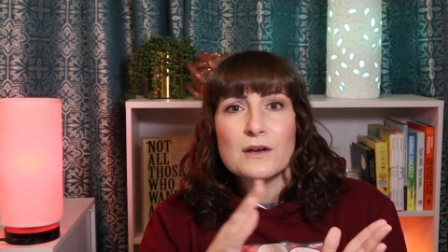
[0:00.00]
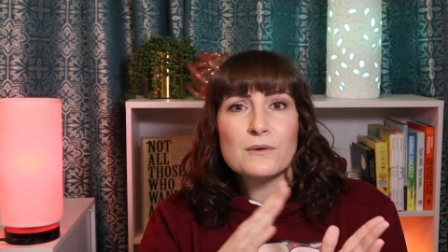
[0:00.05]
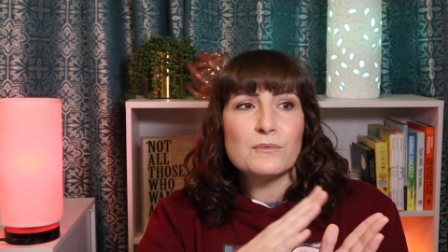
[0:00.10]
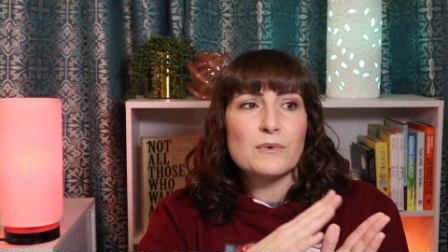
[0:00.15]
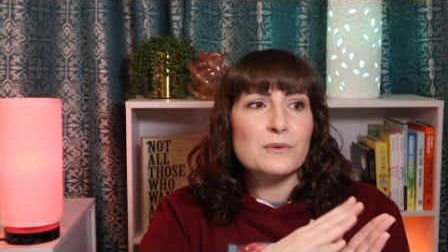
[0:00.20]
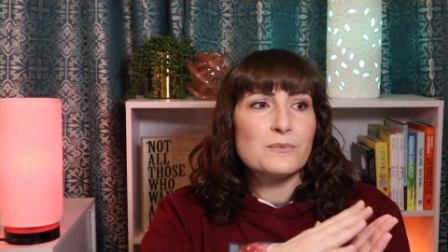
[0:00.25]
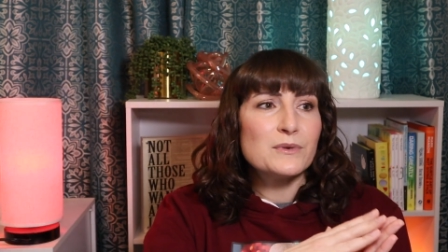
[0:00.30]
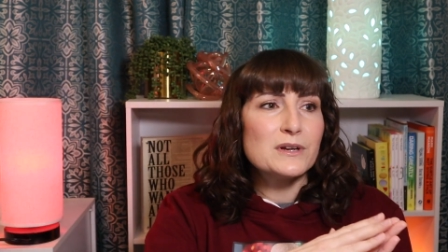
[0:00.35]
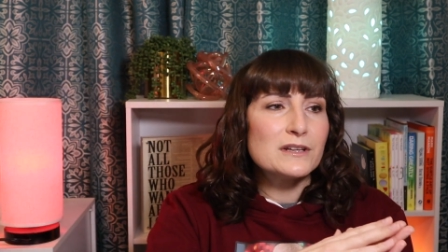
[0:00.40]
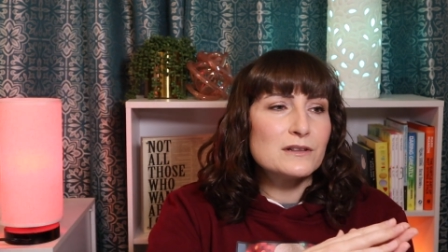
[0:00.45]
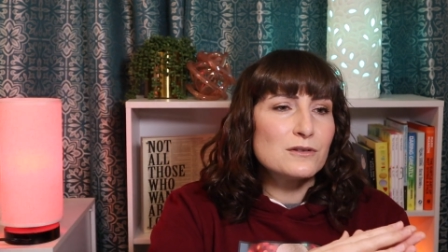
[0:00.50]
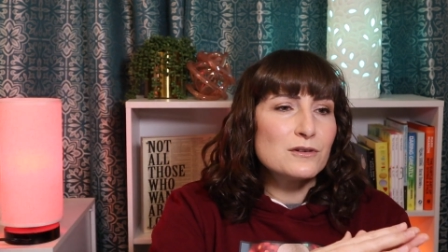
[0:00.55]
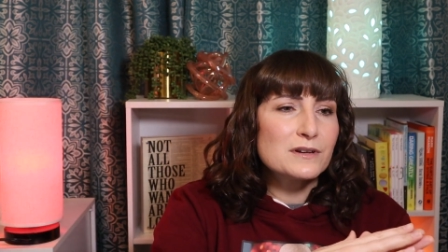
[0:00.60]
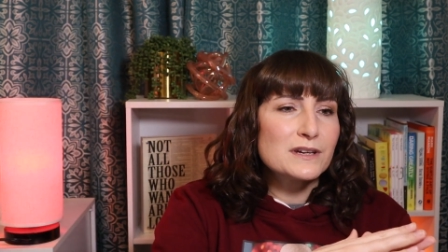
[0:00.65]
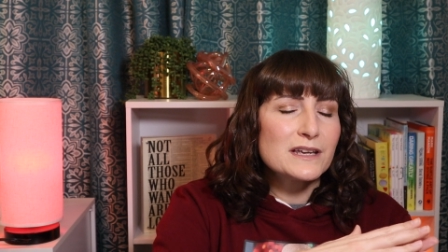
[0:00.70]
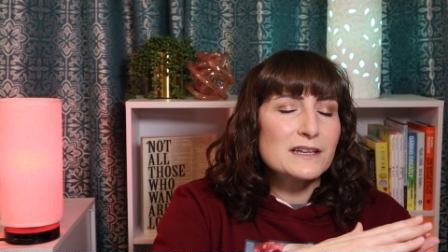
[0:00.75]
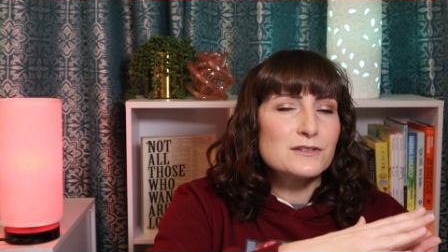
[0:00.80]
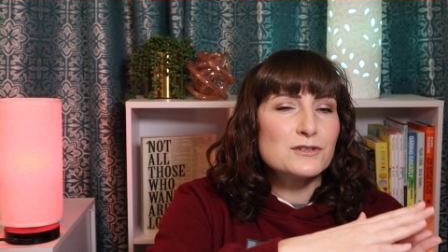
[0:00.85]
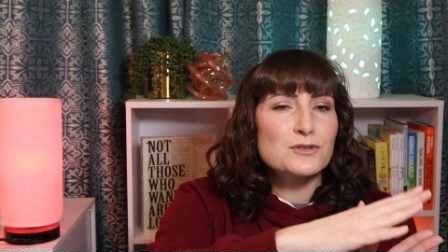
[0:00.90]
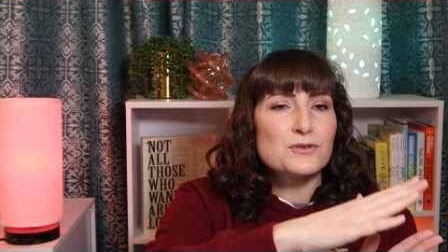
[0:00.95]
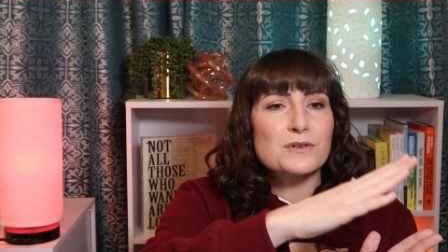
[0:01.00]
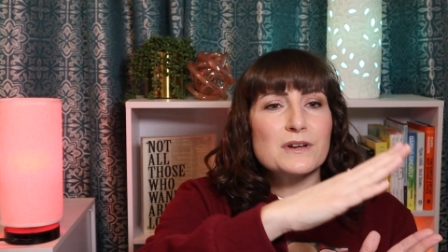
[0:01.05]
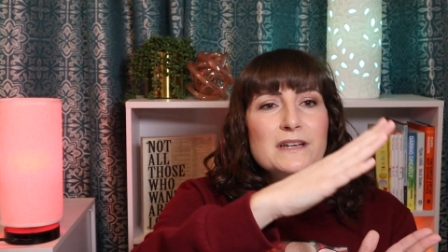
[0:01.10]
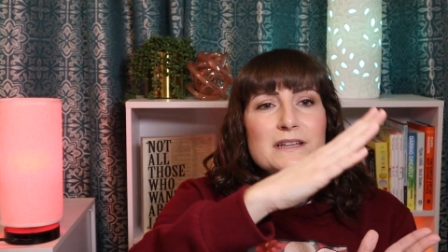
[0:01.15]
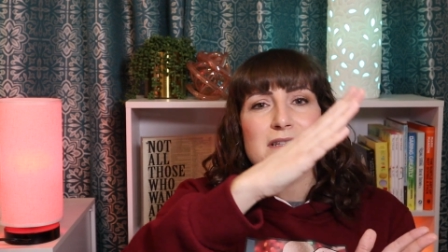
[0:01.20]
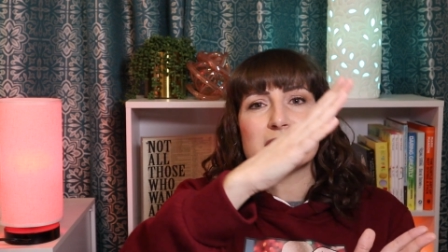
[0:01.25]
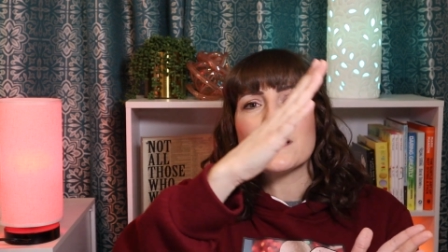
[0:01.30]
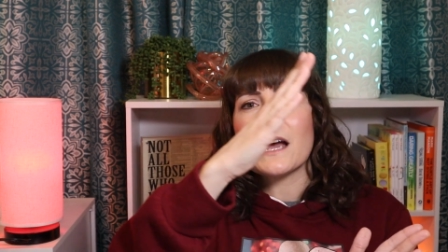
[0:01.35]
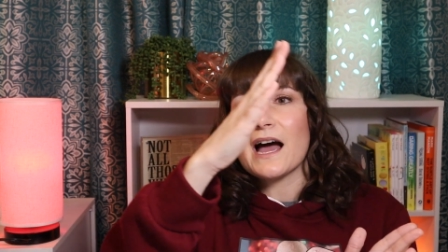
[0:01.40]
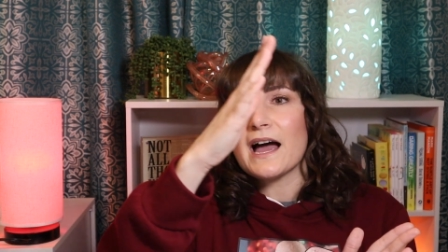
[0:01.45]
When we look at your
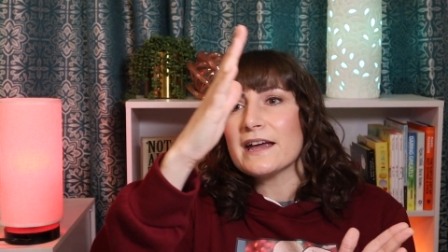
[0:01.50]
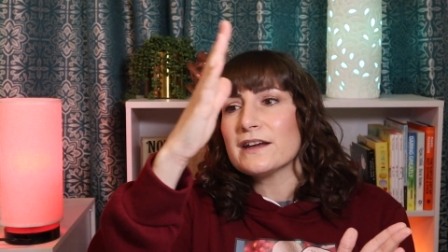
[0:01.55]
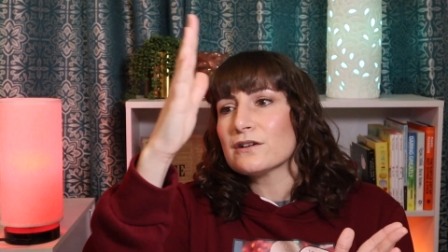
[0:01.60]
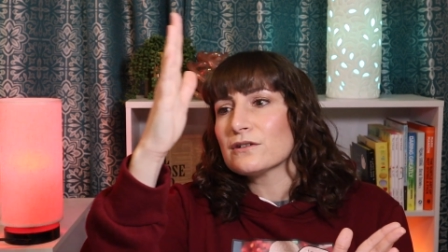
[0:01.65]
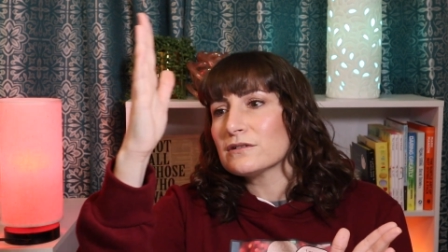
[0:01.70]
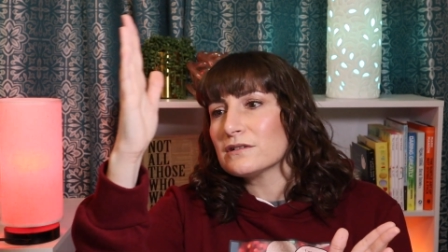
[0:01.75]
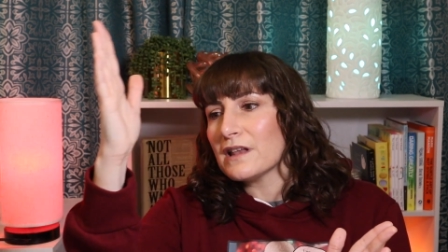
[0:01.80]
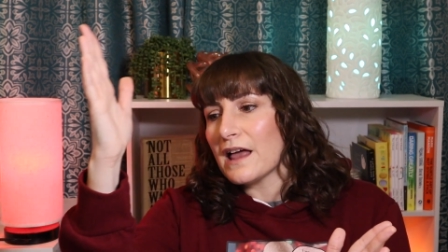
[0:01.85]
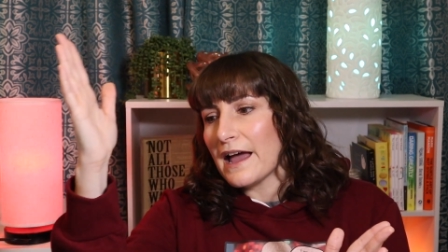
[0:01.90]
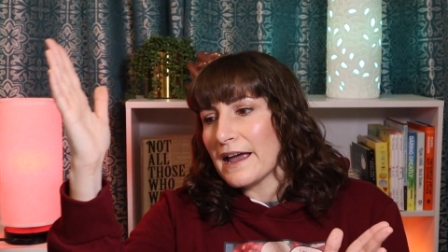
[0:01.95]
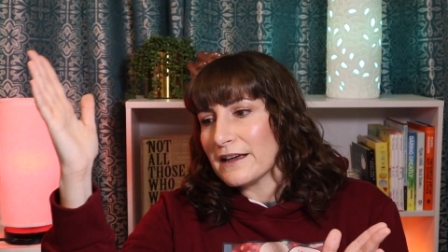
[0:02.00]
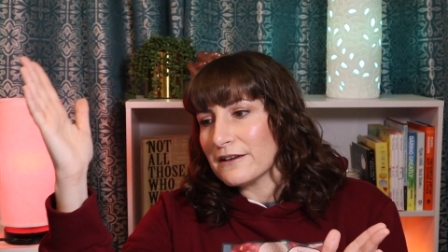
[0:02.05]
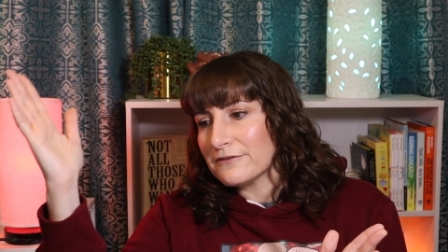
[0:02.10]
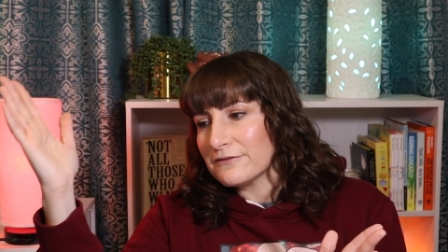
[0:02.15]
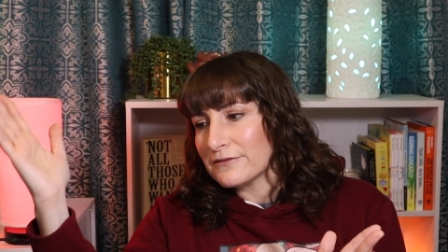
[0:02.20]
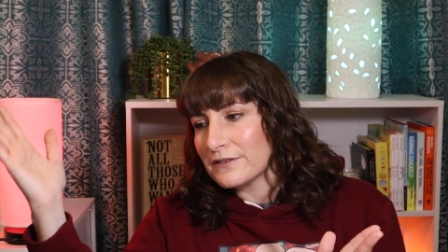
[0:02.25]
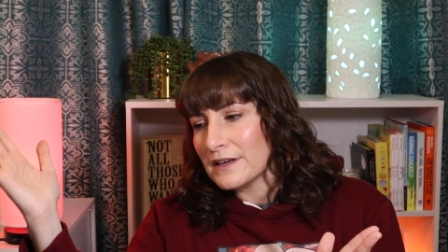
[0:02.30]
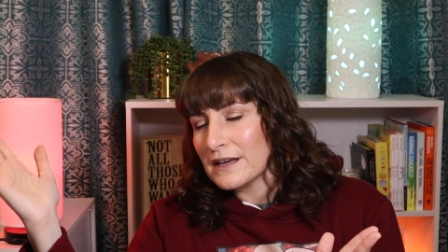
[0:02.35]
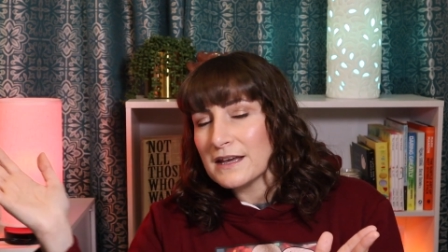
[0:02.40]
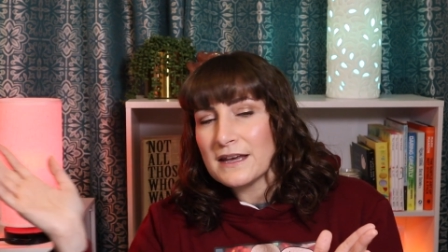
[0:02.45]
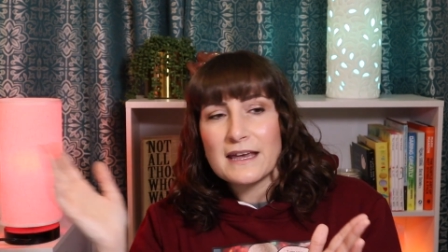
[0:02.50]
entire life,